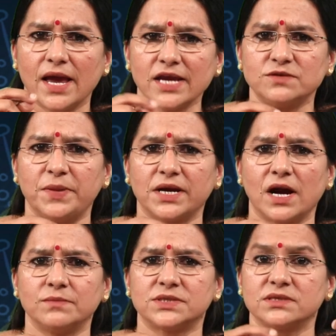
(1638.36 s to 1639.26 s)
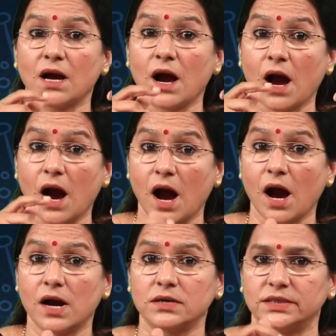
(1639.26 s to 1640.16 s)
it becomes
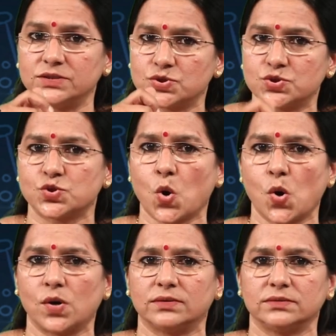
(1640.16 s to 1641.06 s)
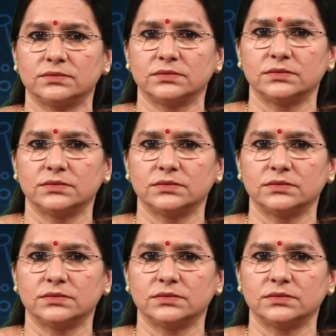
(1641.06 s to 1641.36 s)
hard and strong.